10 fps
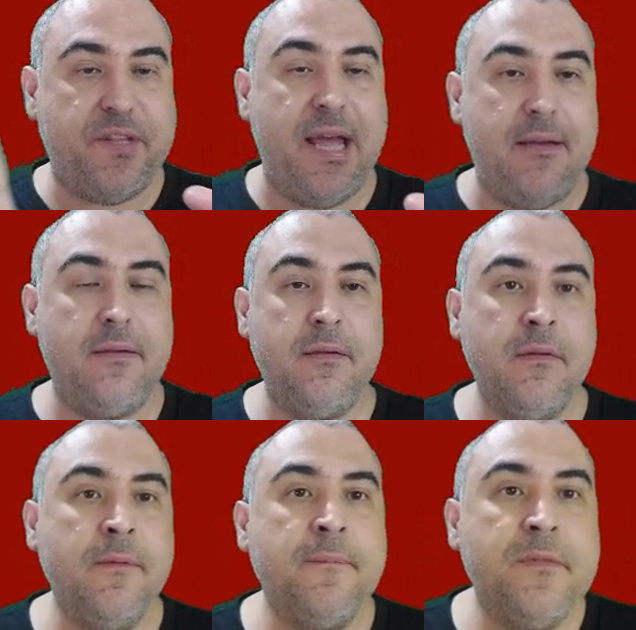10
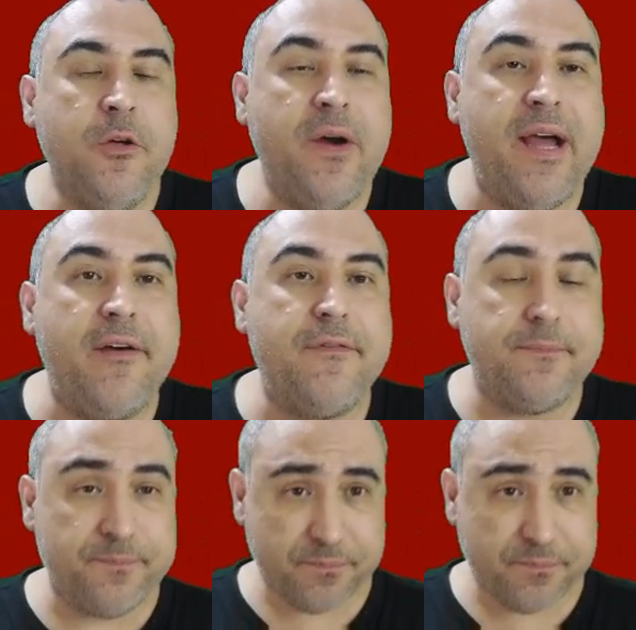you have.